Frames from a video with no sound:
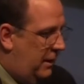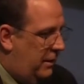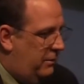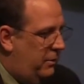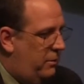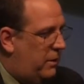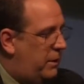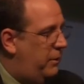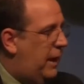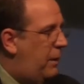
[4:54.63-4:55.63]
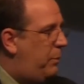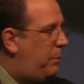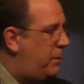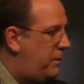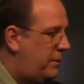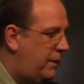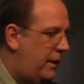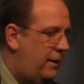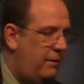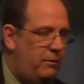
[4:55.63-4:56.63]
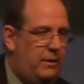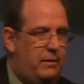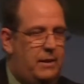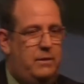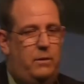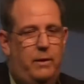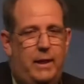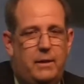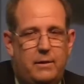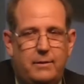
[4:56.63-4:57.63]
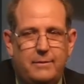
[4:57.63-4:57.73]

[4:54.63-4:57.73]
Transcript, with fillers: I don't know. Are you capable? Yeah, well, then do it.